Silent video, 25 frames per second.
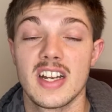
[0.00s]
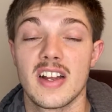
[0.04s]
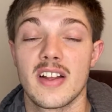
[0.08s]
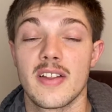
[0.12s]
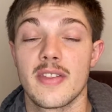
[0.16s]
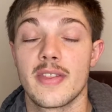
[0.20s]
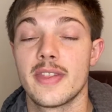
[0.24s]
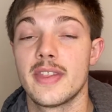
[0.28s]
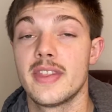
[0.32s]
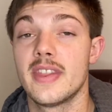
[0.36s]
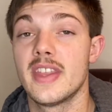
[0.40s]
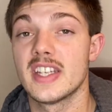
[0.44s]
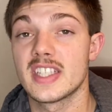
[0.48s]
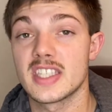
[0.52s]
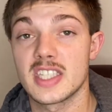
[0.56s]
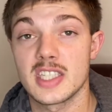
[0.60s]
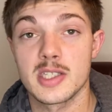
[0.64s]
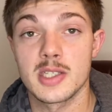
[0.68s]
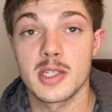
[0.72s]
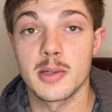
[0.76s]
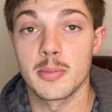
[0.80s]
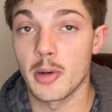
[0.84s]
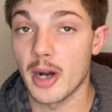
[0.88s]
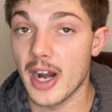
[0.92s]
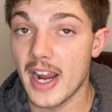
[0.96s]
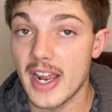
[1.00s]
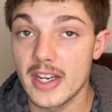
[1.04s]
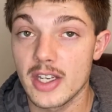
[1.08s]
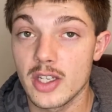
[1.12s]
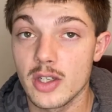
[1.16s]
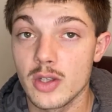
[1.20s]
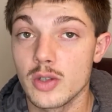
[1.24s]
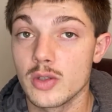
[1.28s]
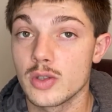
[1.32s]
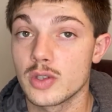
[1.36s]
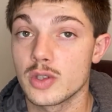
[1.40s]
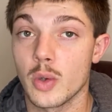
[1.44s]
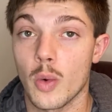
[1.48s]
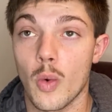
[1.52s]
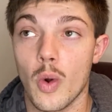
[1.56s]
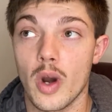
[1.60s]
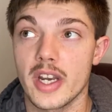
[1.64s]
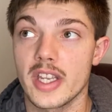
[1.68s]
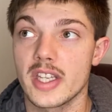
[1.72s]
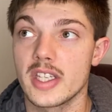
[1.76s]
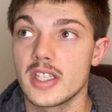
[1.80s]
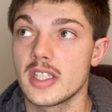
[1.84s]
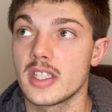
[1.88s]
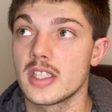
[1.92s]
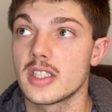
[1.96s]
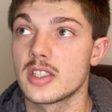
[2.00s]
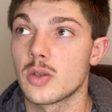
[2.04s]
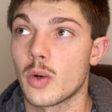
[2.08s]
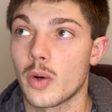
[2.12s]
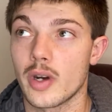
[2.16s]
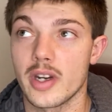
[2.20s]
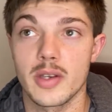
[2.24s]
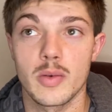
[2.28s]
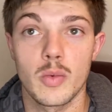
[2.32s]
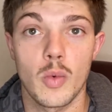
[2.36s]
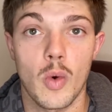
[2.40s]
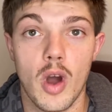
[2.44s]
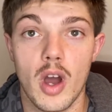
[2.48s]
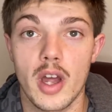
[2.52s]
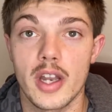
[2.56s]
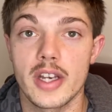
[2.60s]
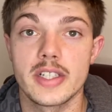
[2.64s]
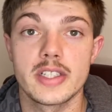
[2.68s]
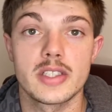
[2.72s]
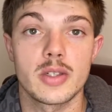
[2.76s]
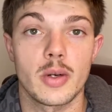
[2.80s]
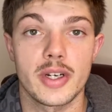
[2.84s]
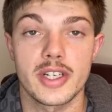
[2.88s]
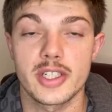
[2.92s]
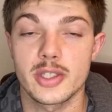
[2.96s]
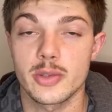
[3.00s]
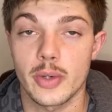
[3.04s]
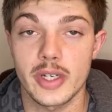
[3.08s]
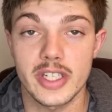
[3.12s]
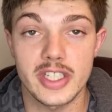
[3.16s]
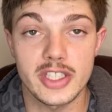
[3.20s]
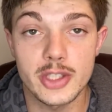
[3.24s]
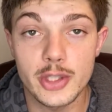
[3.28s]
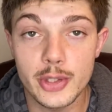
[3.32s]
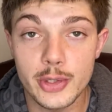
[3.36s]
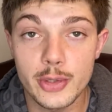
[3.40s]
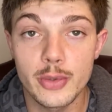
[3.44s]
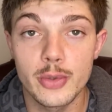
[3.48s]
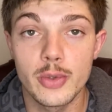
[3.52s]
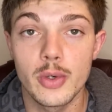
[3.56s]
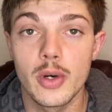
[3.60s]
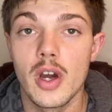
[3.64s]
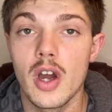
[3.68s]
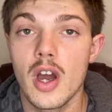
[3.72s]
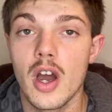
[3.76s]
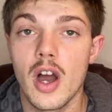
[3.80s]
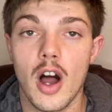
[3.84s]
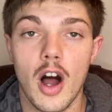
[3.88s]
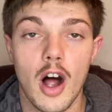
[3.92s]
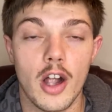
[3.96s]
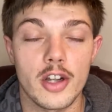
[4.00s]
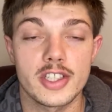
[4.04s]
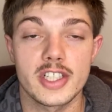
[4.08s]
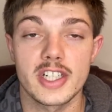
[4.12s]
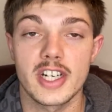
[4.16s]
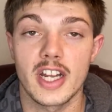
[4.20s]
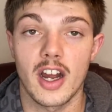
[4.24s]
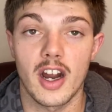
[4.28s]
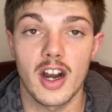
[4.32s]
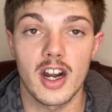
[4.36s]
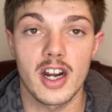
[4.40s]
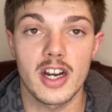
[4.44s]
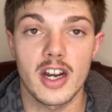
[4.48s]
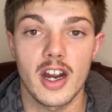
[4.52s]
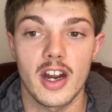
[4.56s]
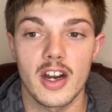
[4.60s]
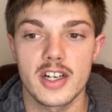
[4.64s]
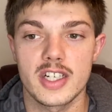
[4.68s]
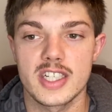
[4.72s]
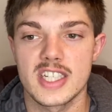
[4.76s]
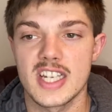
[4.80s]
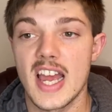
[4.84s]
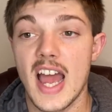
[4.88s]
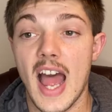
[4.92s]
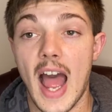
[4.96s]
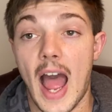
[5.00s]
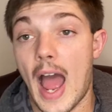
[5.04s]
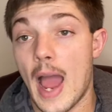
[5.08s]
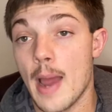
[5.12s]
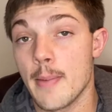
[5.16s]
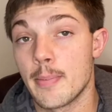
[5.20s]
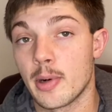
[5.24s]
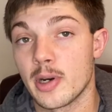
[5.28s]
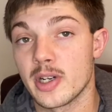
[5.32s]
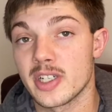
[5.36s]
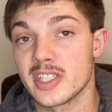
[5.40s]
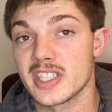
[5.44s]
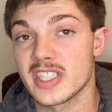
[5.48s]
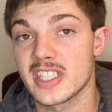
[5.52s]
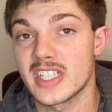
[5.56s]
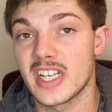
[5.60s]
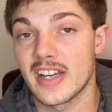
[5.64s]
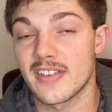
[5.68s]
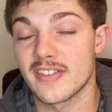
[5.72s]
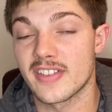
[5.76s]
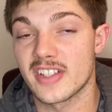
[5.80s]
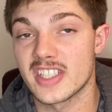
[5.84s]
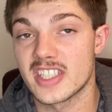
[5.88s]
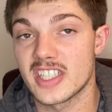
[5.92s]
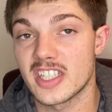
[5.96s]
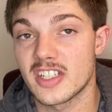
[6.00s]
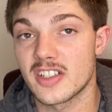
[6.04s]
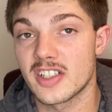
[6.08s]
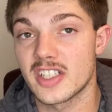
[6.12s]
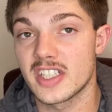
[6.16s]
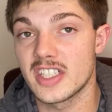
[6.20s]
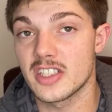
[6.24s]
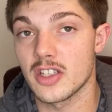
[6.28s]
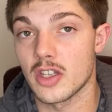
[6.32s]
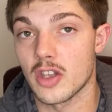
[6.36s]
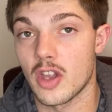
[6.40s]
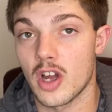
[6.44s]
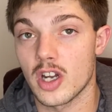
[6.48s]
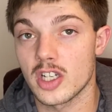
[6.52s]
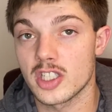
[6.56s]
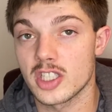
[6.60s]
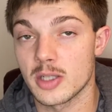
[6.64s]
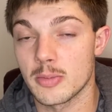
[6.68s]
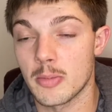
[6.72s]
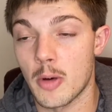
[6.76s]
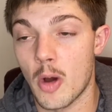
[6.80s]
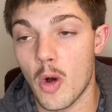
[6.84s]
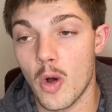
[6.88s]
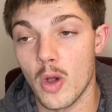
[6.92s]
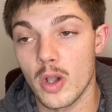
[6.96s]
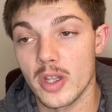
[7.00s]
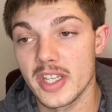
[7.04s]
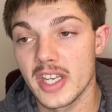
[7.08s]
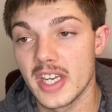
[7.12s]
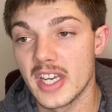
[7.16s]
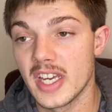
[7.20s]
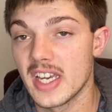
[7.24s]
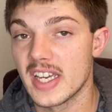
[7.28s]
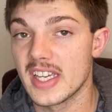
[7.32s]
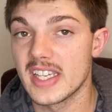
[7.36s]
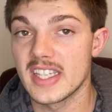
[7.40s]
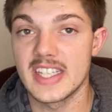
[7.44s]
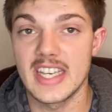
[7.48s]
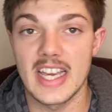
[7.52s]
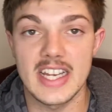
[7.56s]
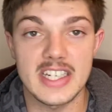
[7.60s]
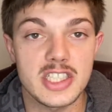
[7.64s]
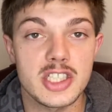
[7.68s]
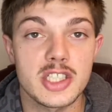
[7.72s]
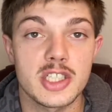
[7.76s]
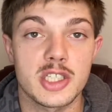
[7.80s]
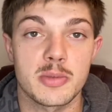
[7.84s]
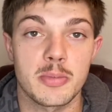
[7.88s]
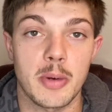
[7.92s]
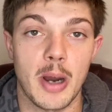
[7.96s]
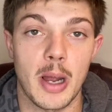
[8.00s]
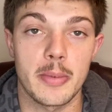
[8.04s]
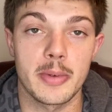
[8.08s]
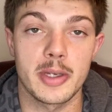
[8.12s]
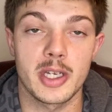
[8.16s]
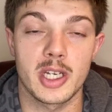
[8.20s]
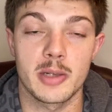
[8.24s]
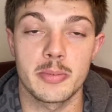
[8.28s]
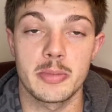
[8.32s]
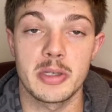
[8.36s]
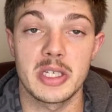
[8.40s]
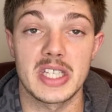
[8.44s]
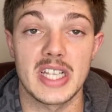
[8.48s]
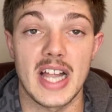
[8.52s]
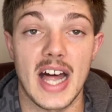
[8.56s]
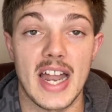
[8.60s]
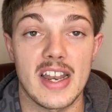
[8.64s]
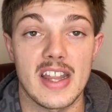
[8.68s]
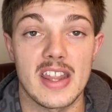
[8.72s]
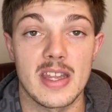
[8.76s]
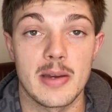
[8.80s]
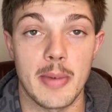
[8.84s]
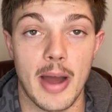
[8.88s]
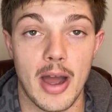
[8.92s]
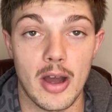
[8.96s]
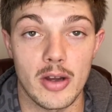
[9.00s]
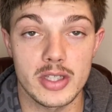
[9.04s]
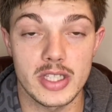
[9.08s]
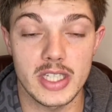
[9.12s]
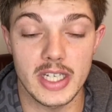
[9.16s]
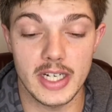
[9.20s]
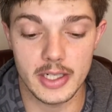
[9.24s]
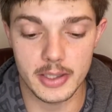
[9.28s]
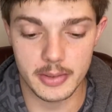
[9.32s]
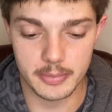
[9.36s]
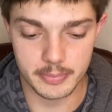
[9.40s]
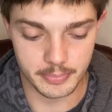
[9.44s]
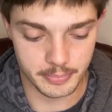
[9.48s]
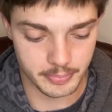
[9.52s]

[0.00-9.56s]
This is the brand new 2021, 2022 alternate art cards. I personally have considered these a long-term hold. Yes, there's probably going to be a lot of them out there,